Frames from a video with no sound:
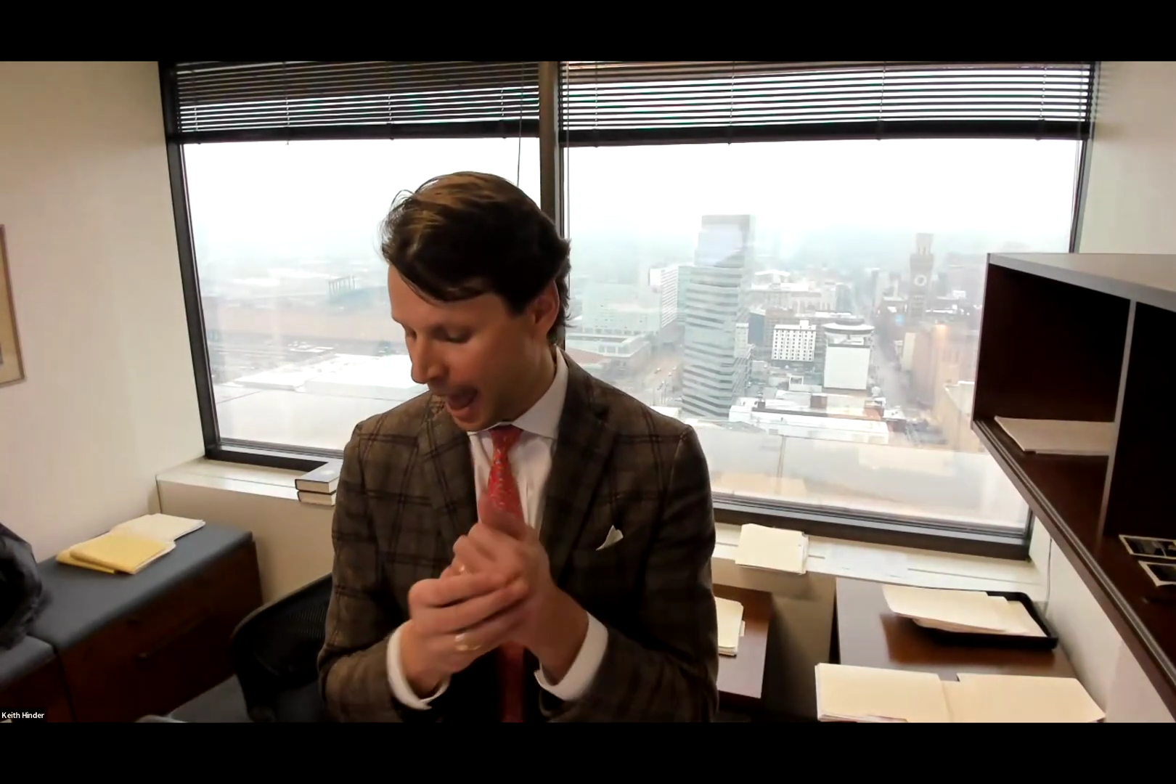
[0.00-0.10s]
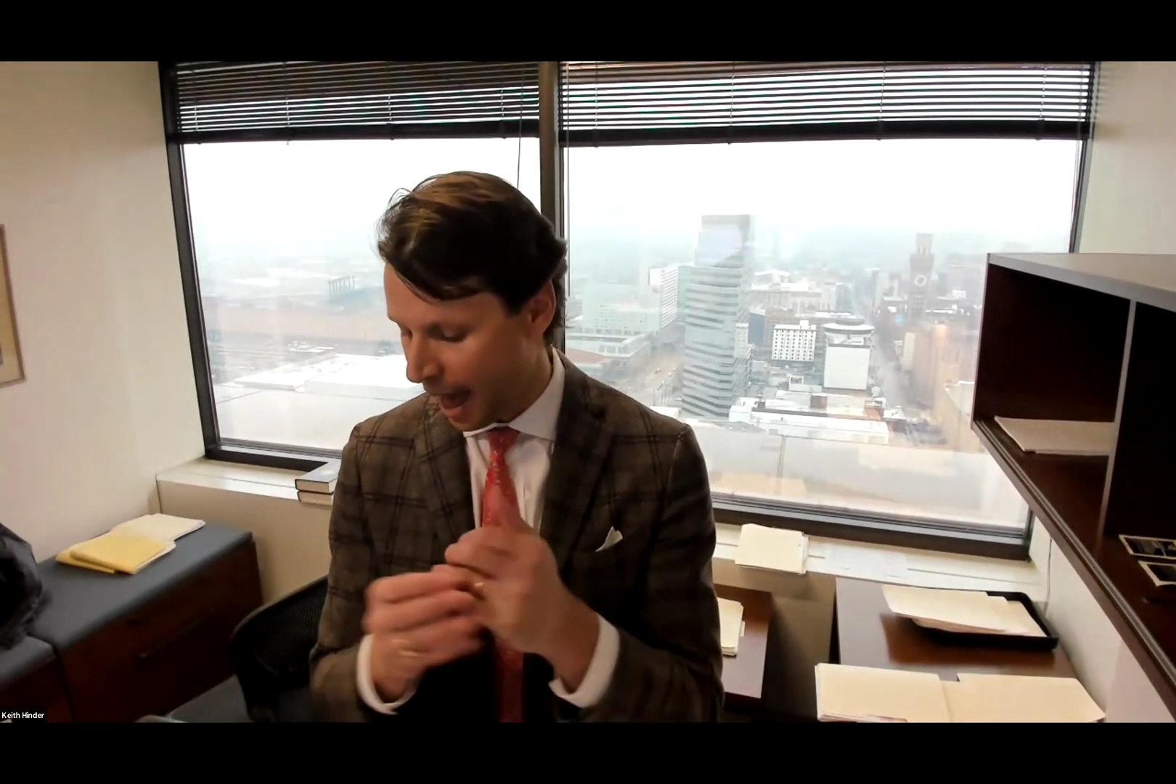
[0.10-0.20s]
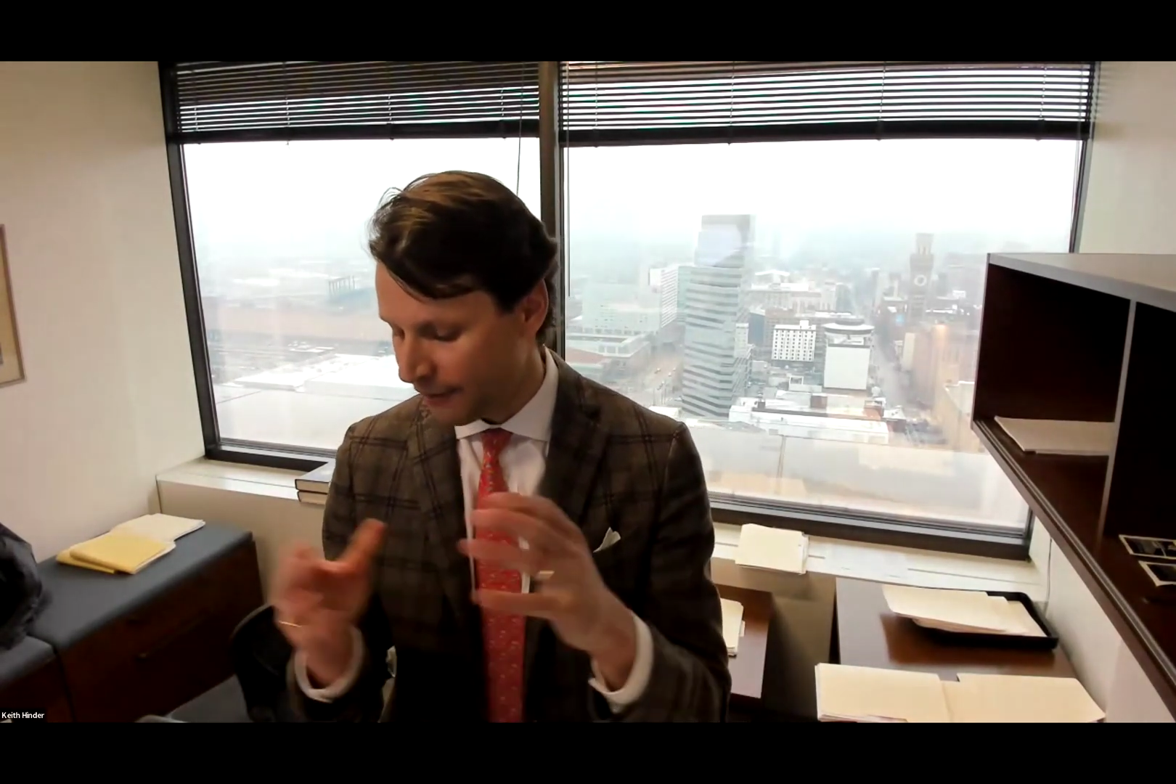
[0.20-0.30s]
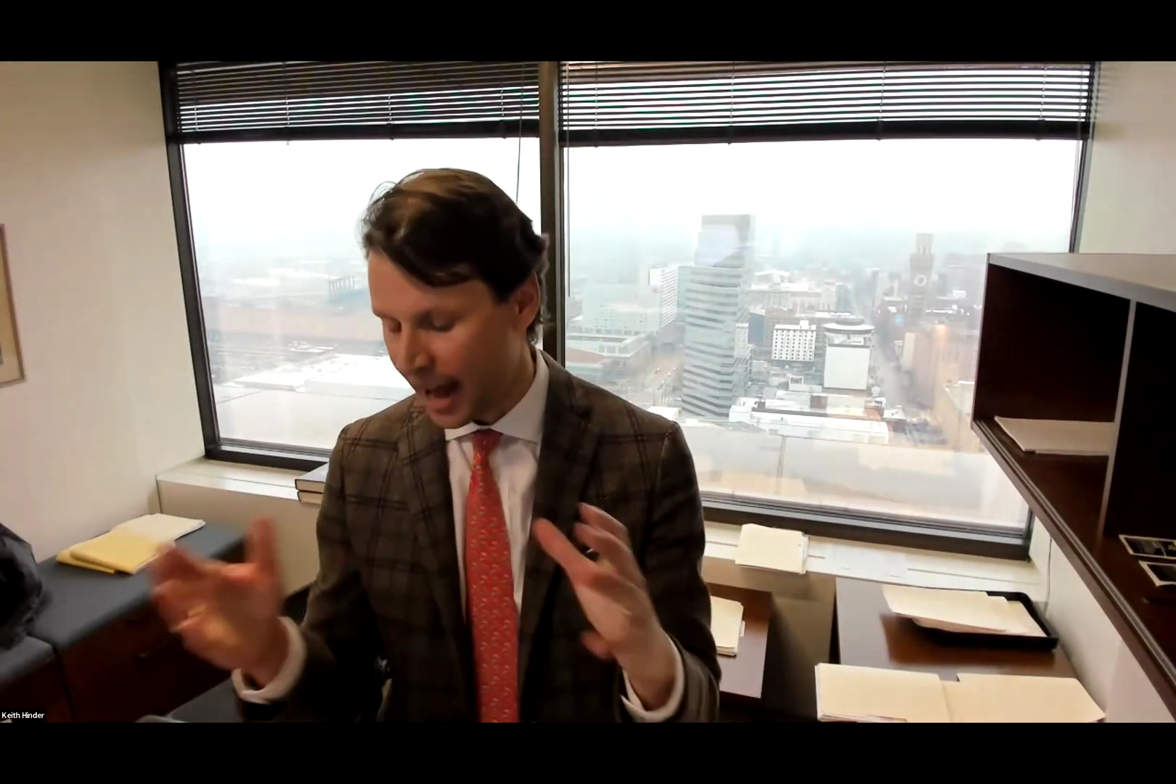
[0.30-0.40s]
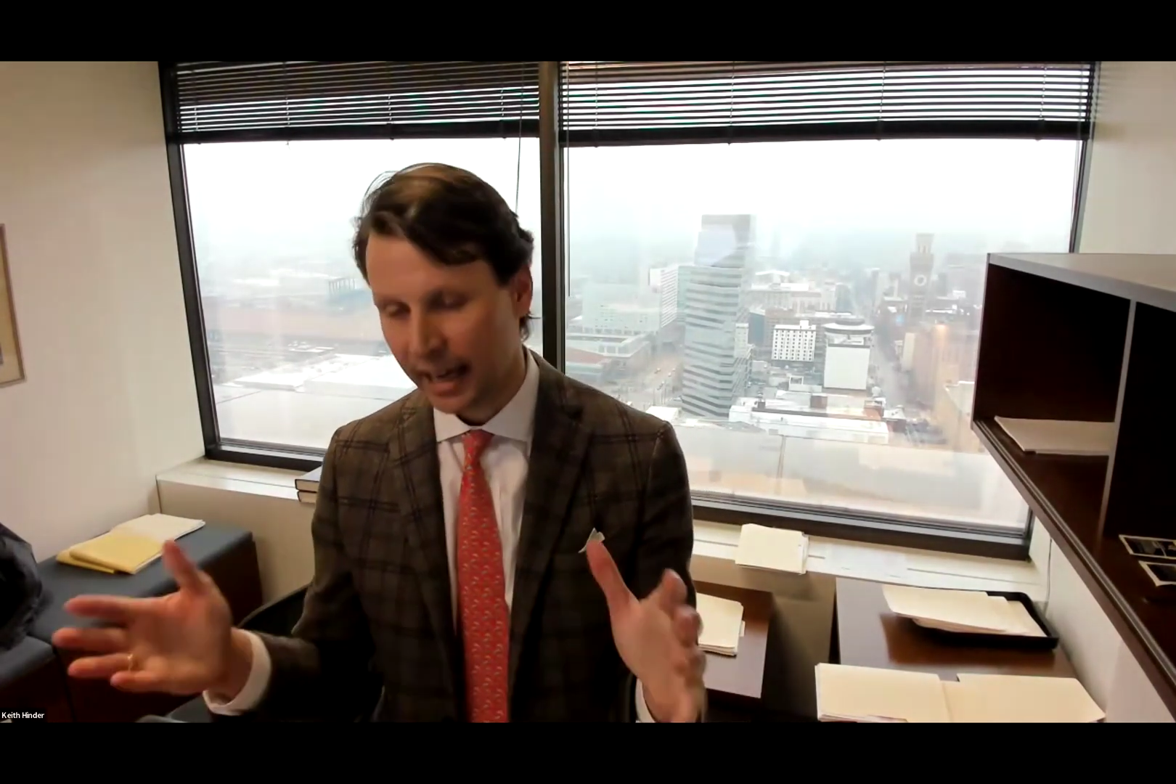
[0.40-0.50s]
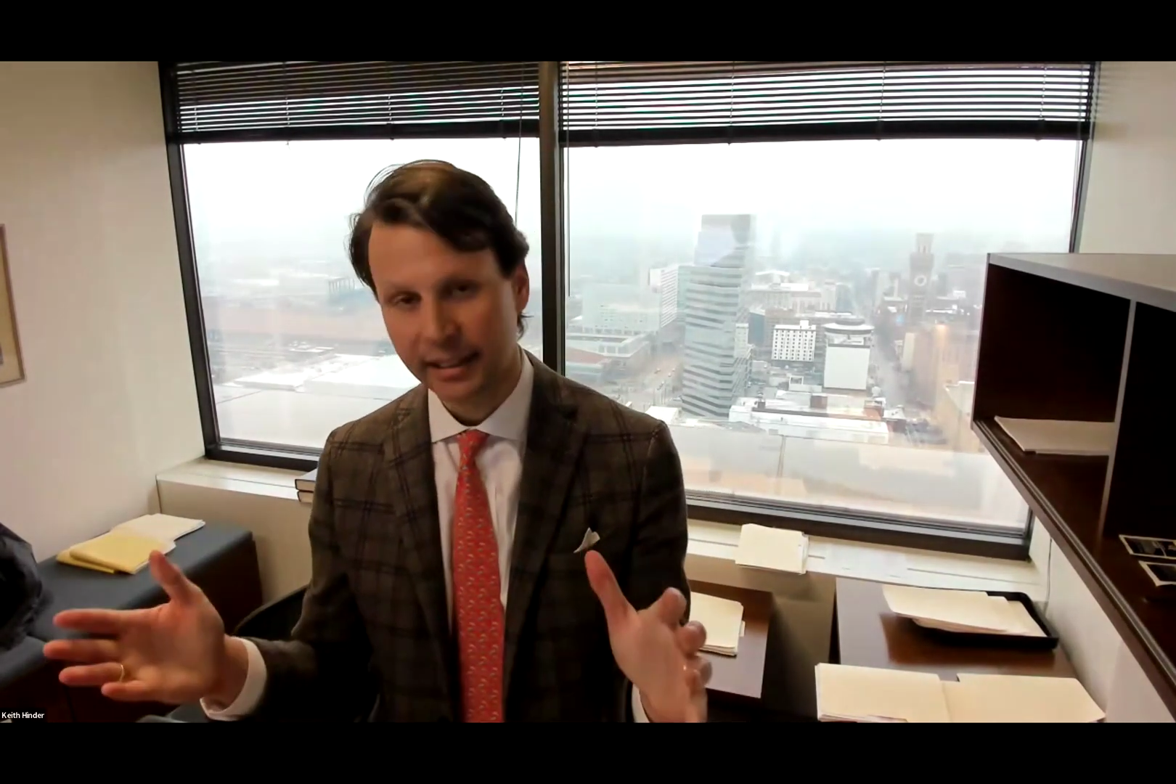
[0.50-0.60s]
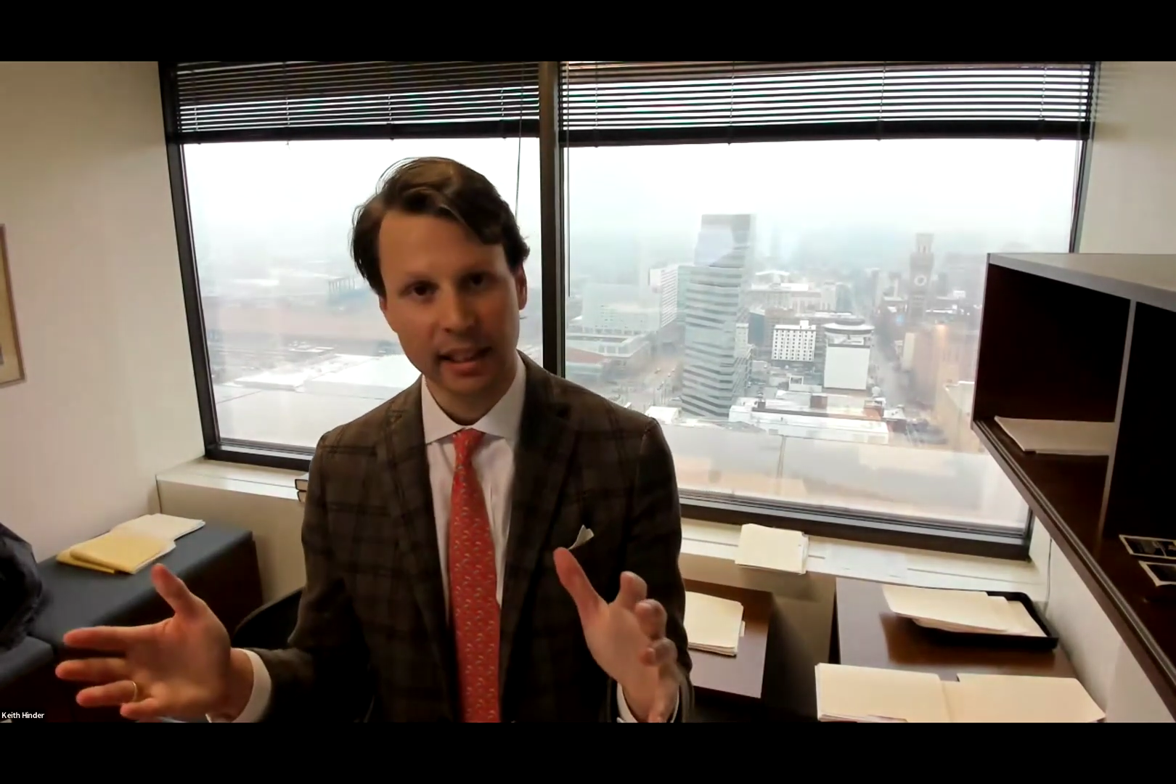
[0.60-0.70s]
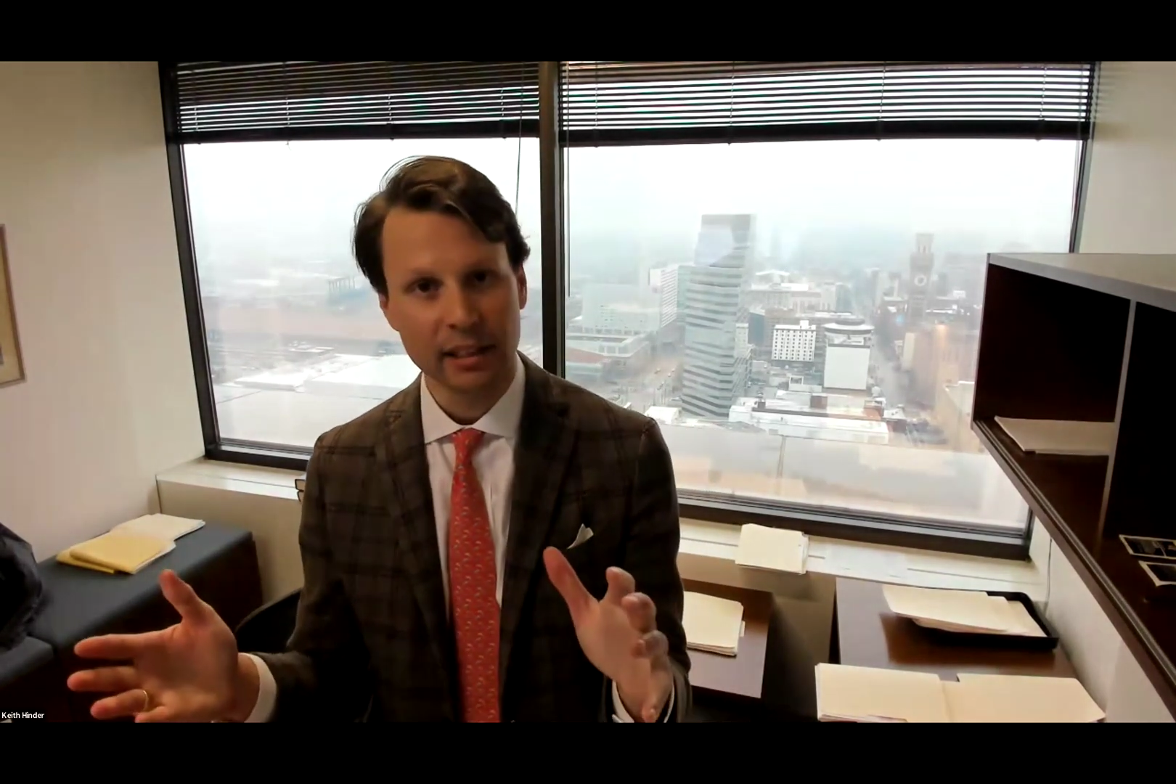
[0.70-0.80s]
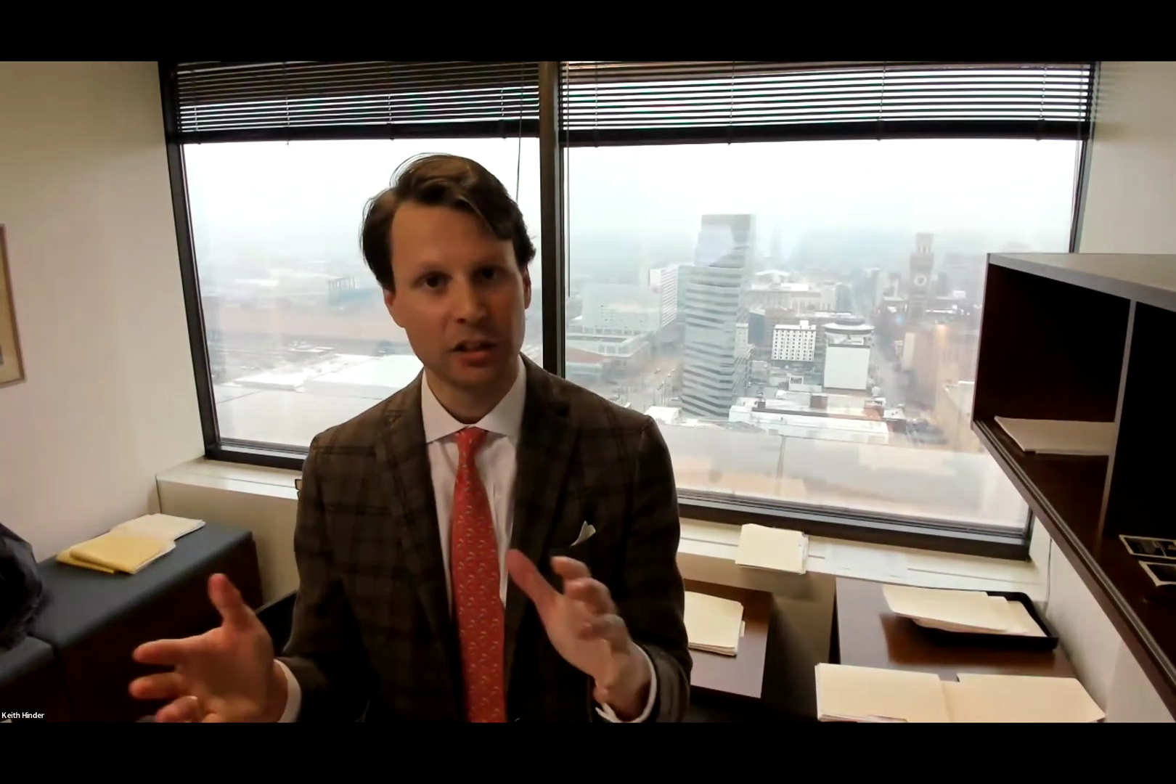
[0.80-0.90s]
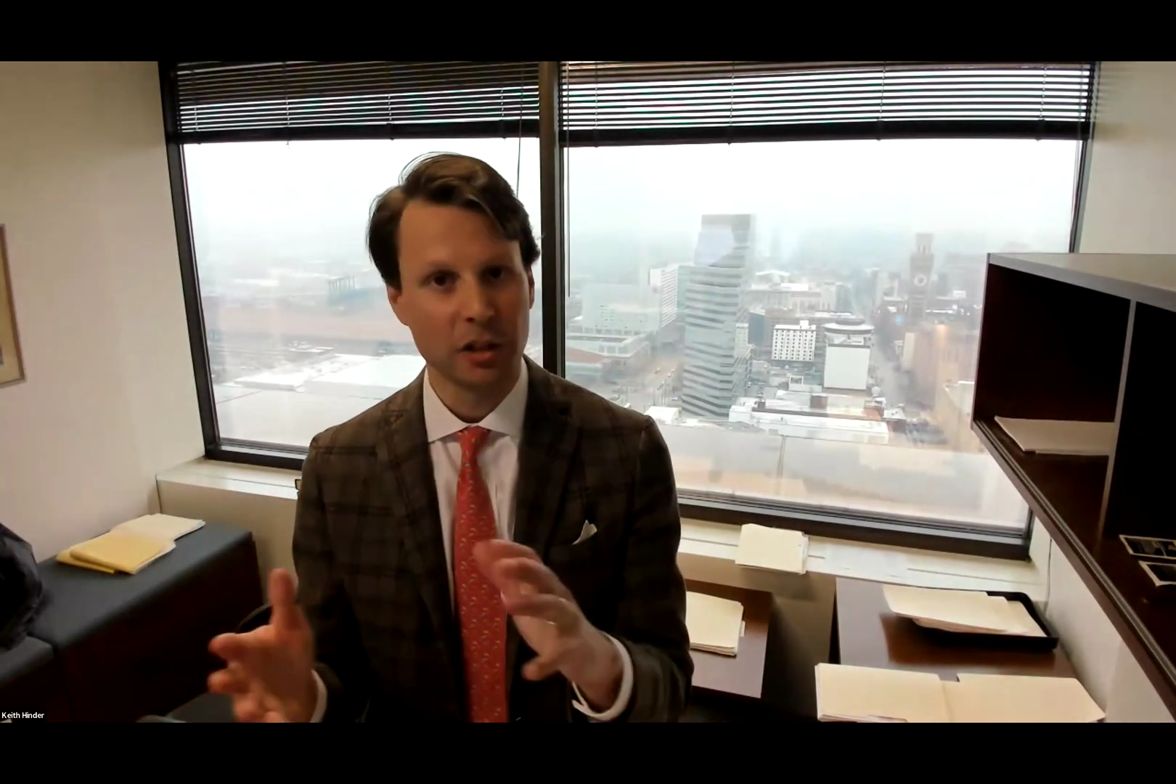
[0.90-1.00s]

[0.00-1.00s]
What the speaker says: have access